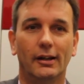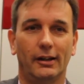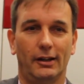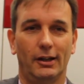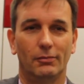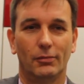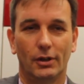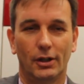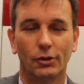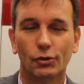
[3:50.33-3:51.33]

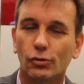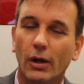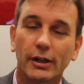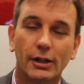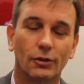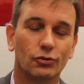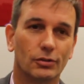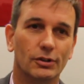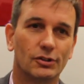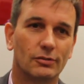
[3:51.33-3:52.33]
and also other
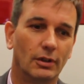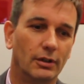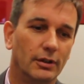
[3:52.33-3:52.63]
countries.